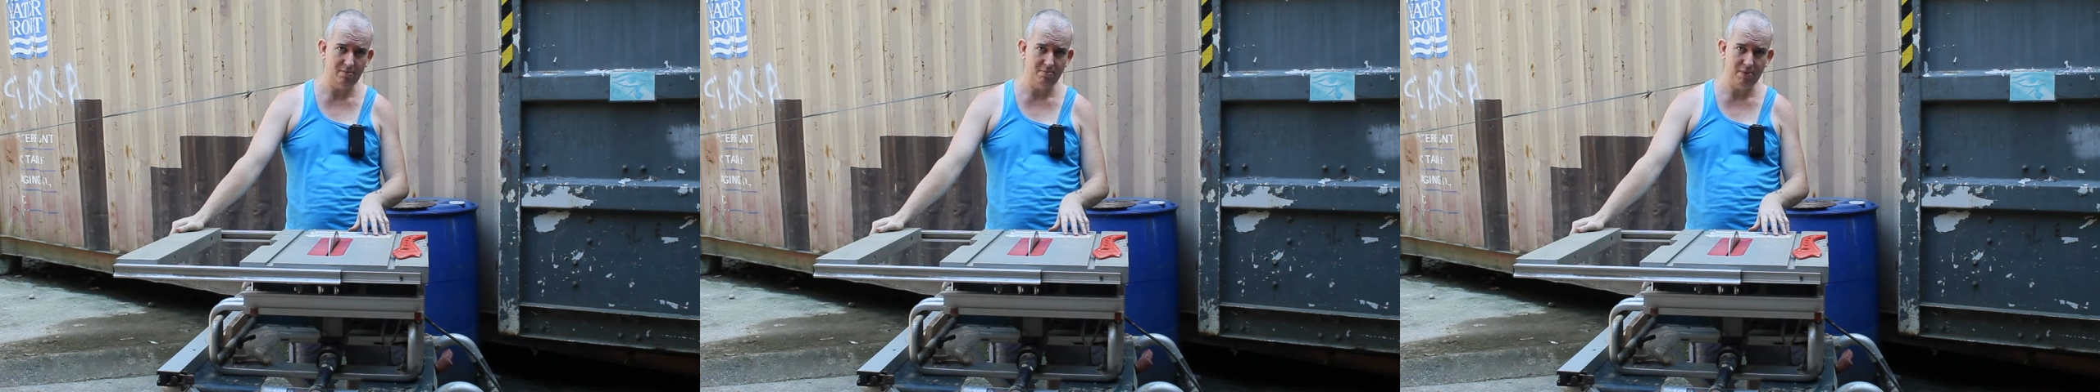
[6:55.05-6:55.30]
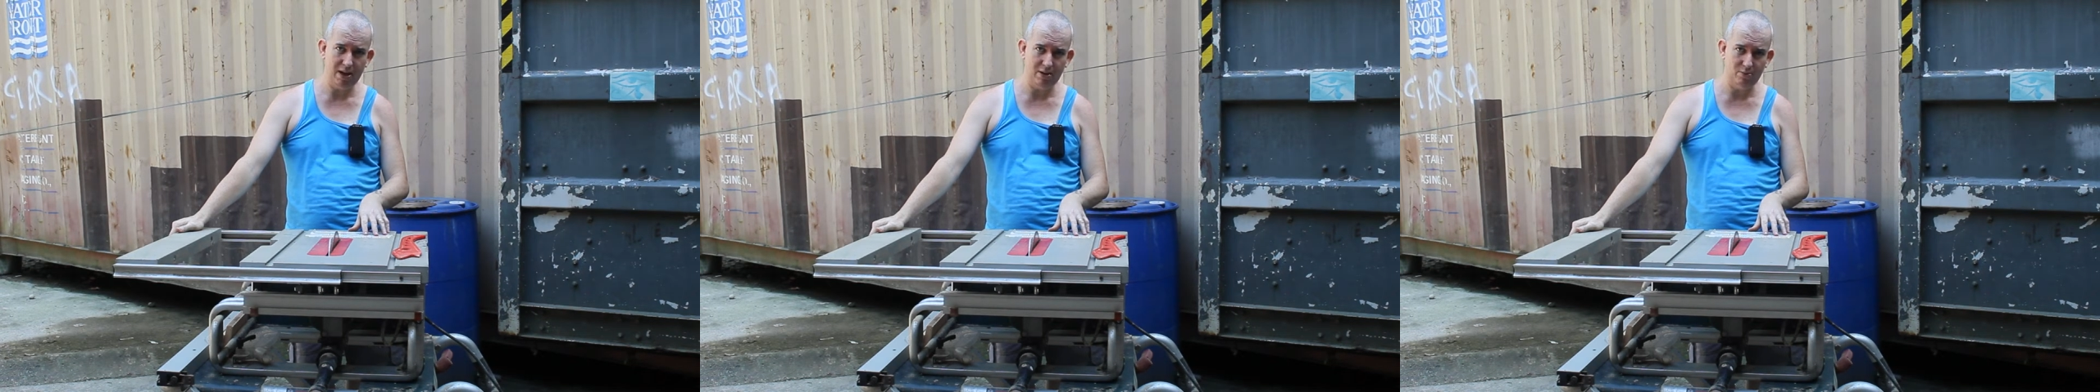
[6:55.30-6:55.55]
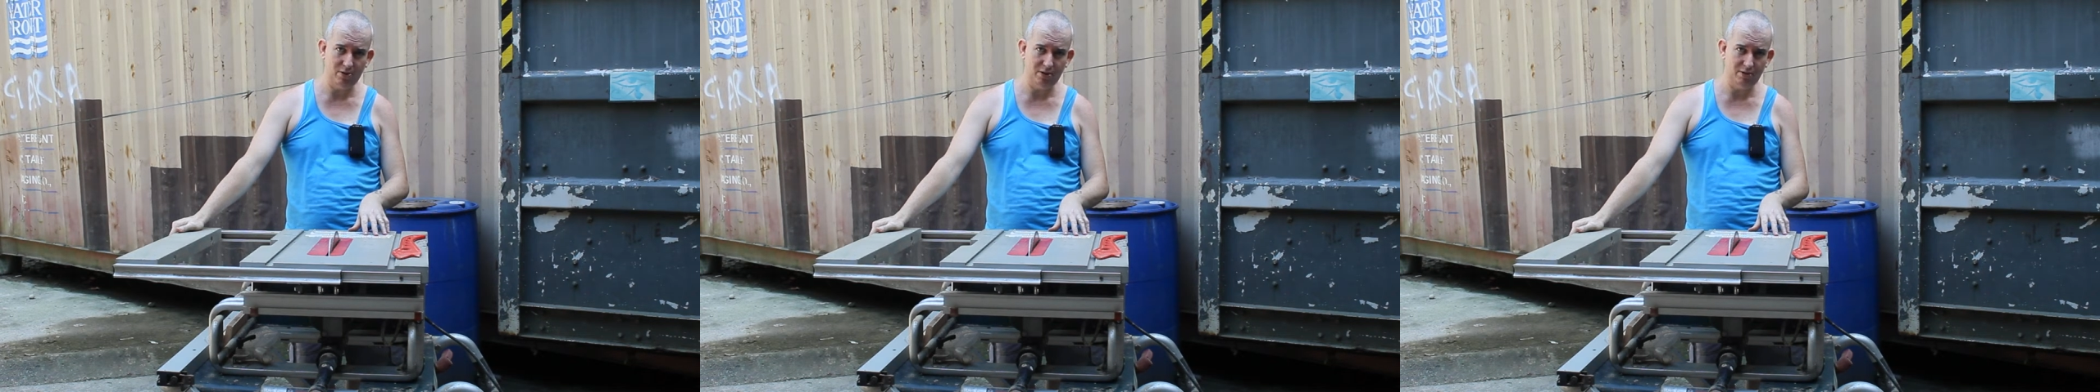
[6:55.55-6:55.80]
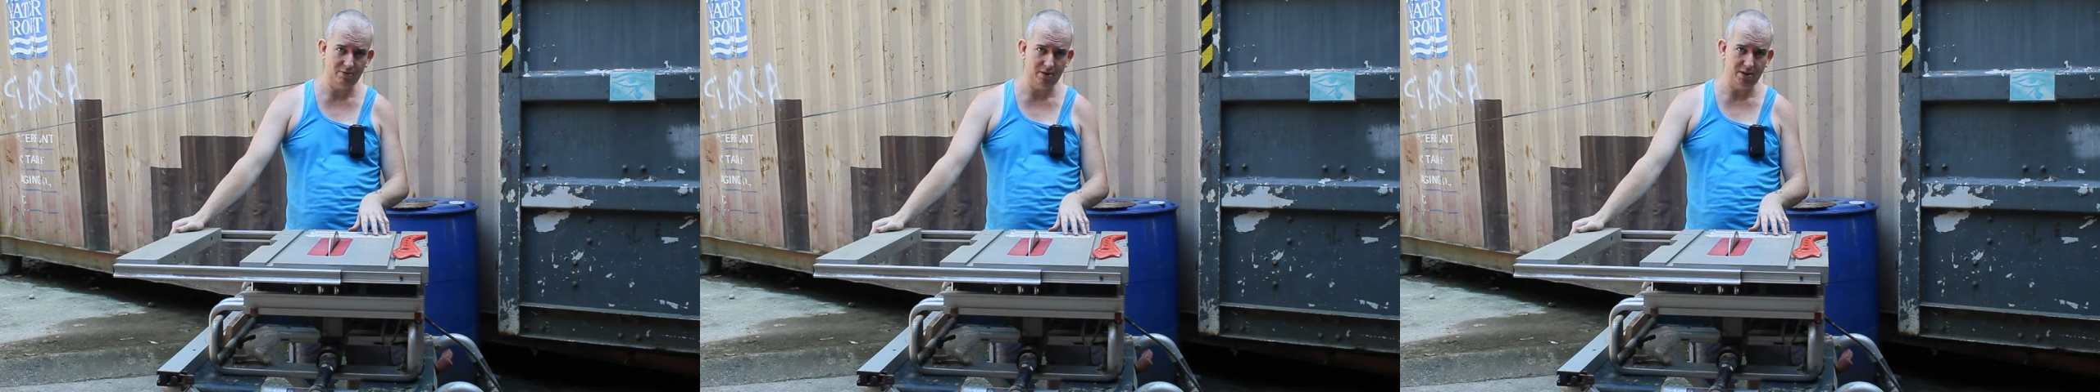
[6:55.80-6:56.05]
buy one
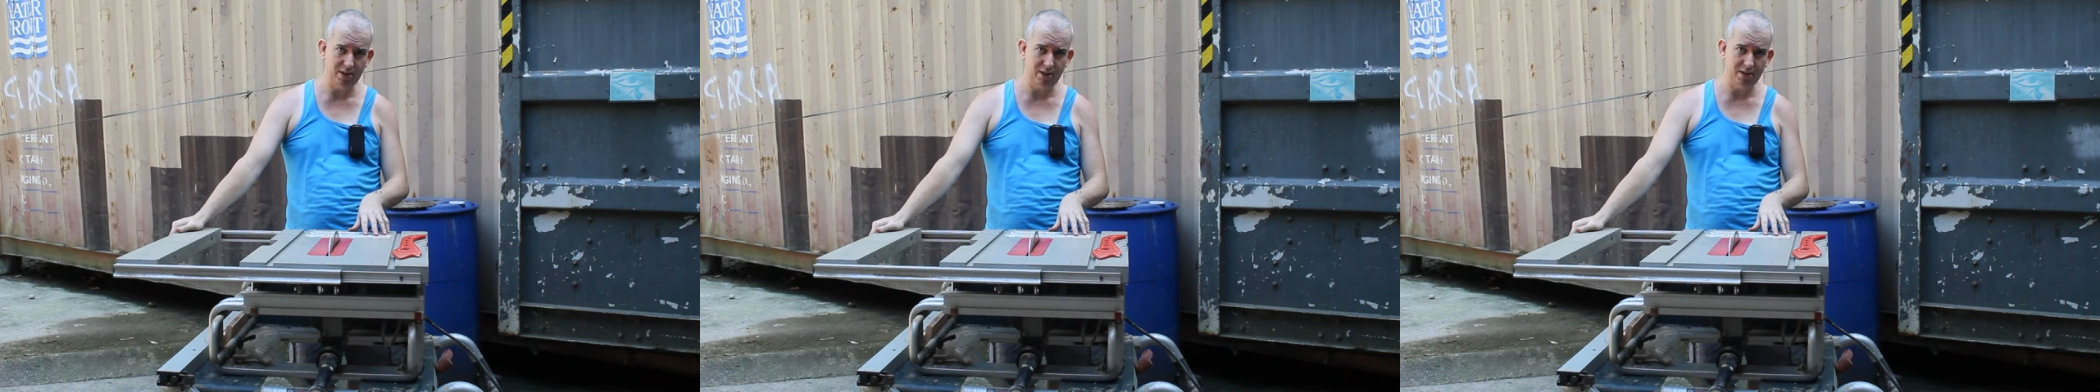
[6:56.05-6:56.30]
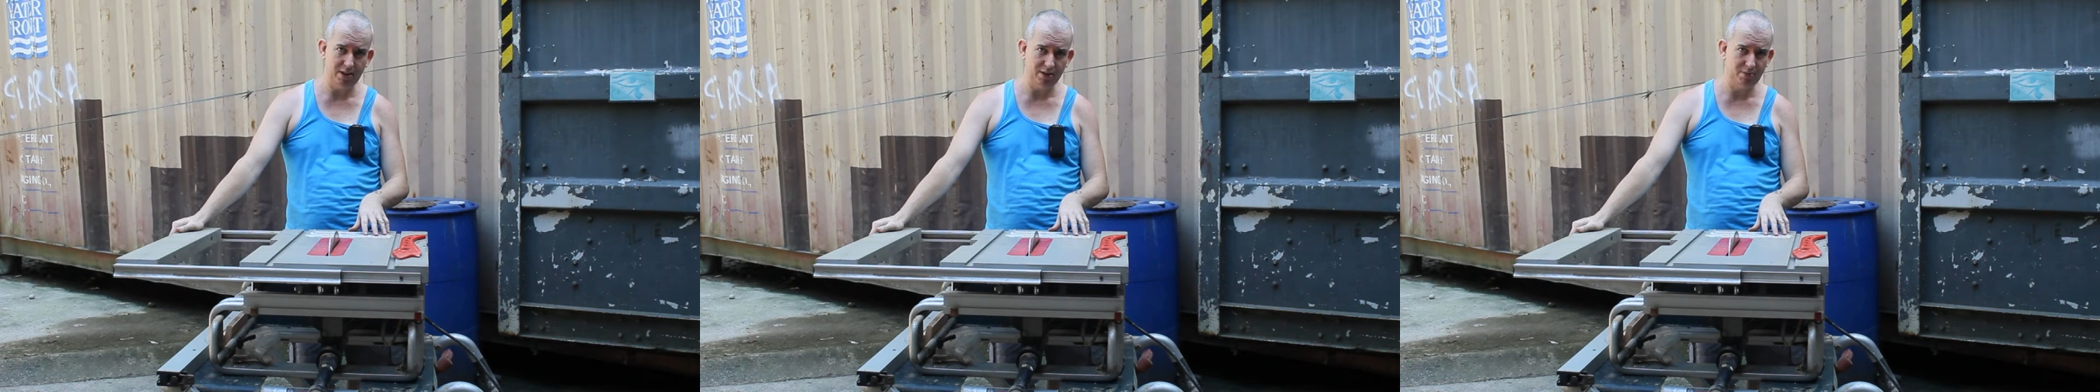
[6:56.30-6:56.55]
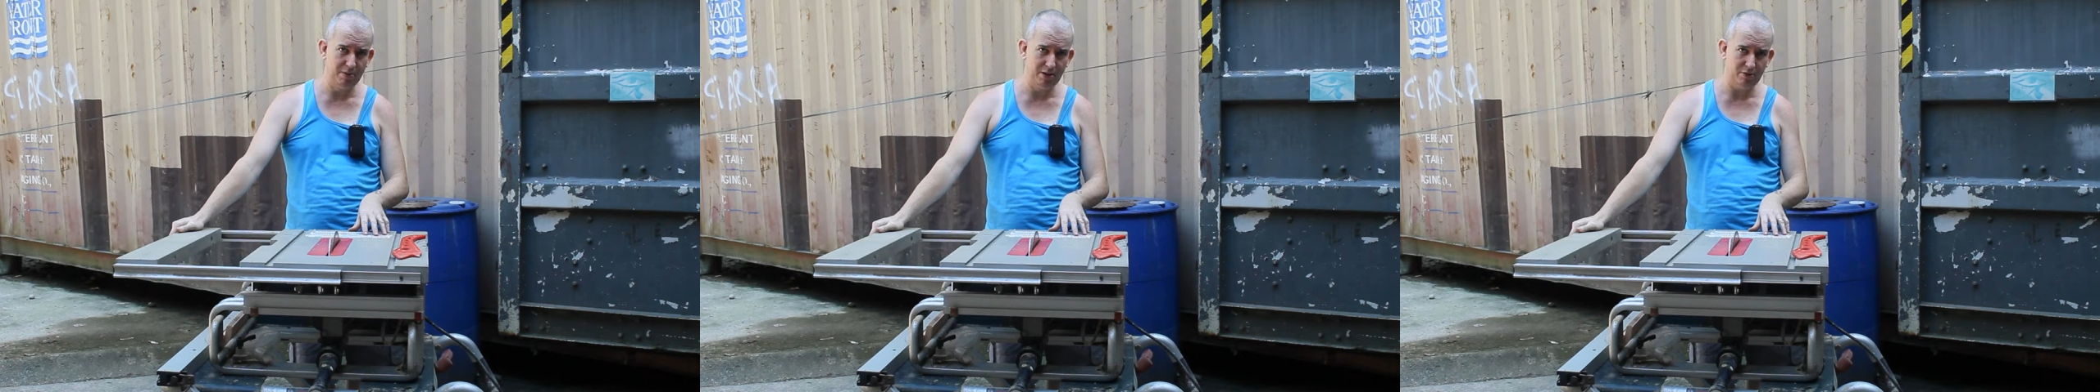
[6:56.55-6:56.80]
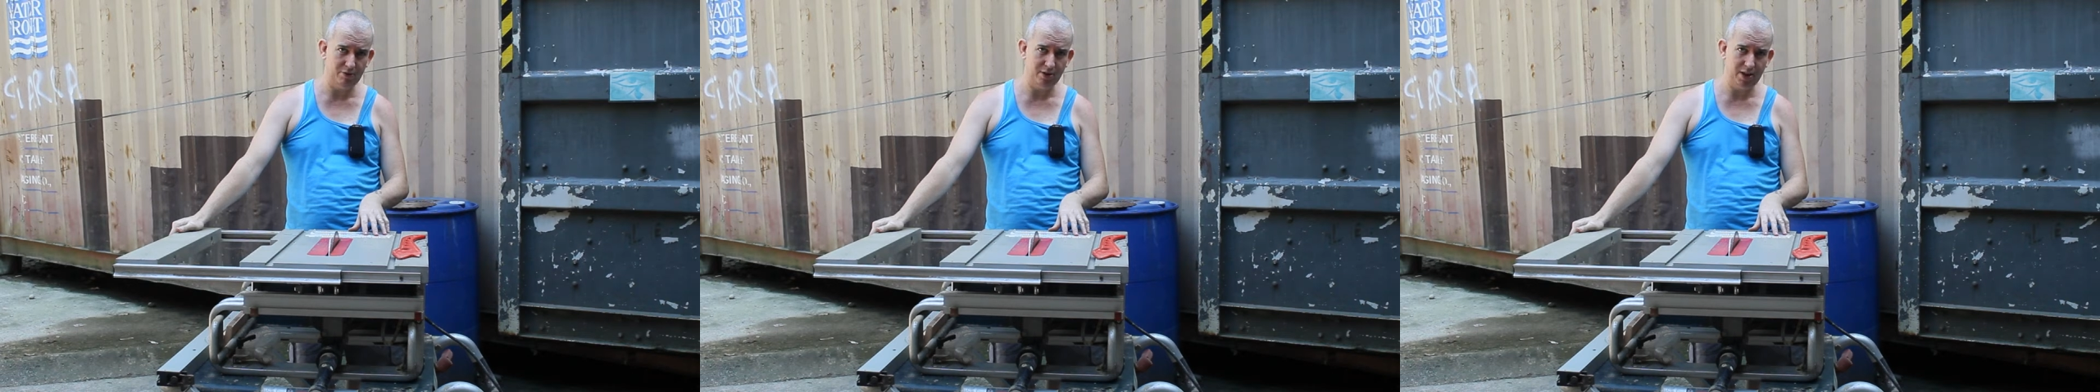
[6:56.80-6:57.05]
that is
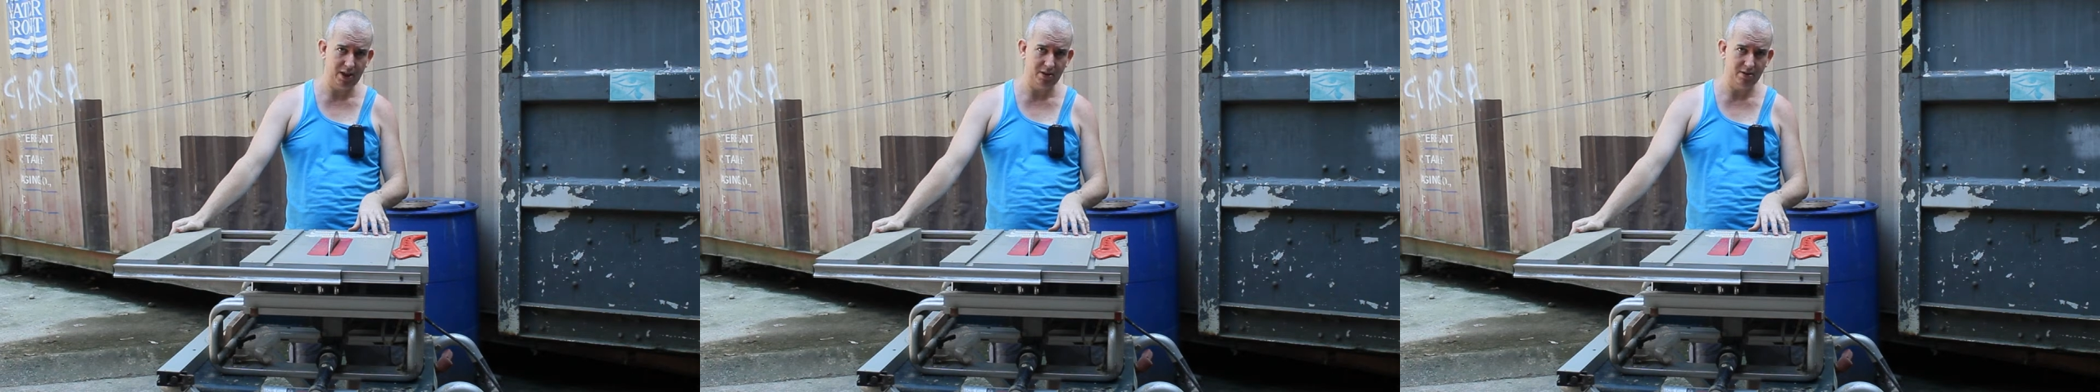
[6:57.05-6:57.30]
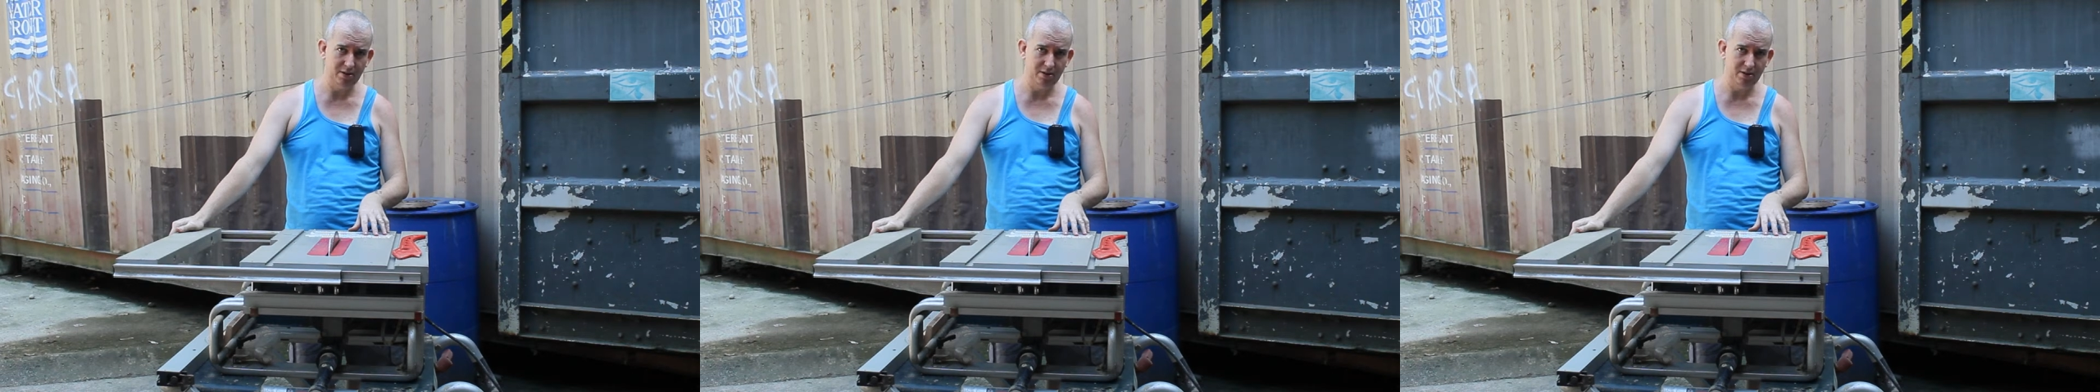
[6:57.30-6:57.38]
built for that.